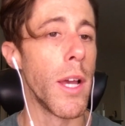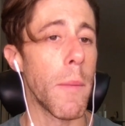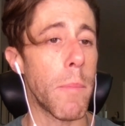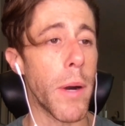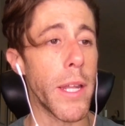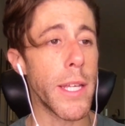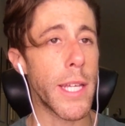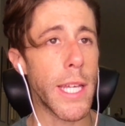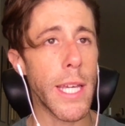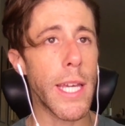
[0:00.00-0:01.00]
but
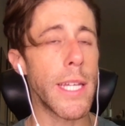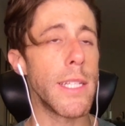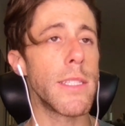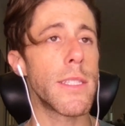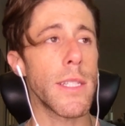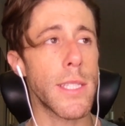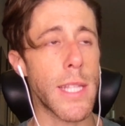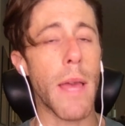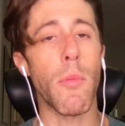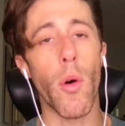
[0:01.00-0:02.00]
he is
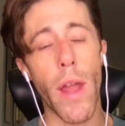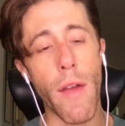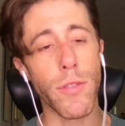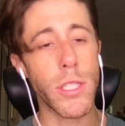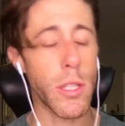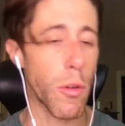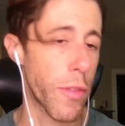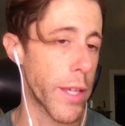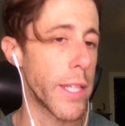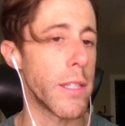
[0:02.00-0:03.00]
stable at every single
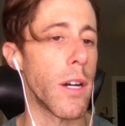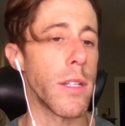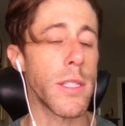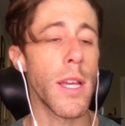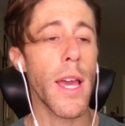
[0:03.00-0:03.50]
thing he does.